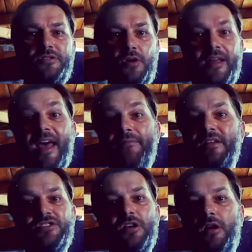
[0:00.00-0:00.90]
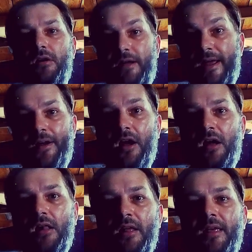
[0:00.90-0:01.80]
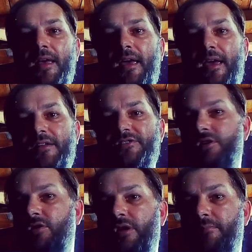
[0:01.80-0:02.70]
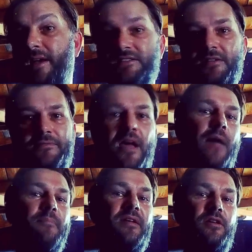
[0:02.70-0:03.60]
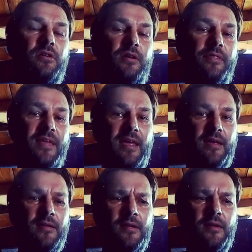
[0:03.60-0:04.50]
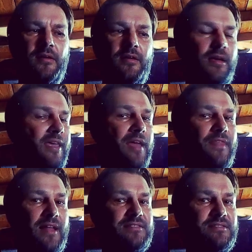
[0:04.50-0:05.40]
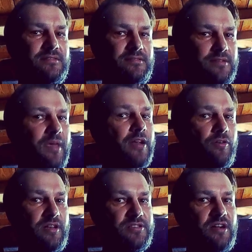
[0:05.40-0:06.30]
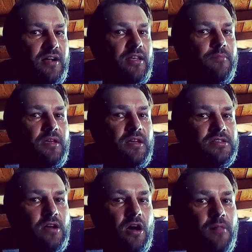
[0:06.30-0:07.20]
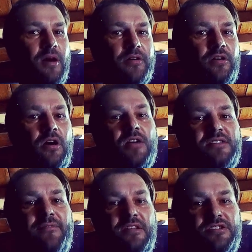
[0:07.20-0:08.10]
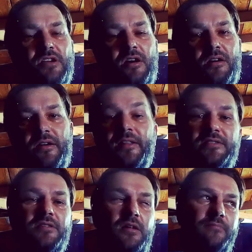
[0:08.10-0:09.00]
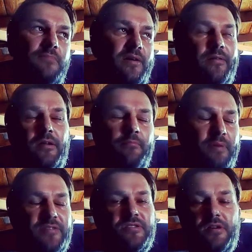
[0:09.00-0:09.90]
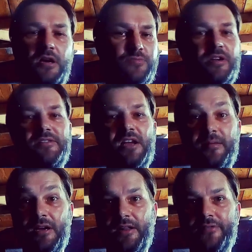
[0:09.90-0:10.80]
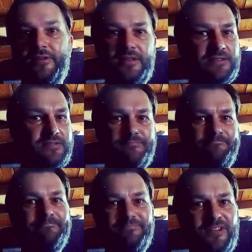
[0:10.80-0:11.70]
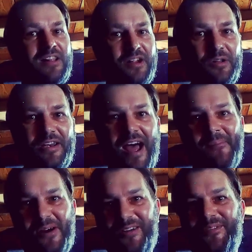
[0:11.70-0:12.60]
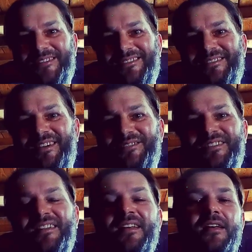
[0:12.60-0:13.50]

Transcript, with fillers: don't have EGR at all, and so it must have not been a good thing. Uh, again, that's some ignorance talking because all modern cars have EGR, at least all modern combustion cars. We're not talking about electric, that's clearly not part of this discussion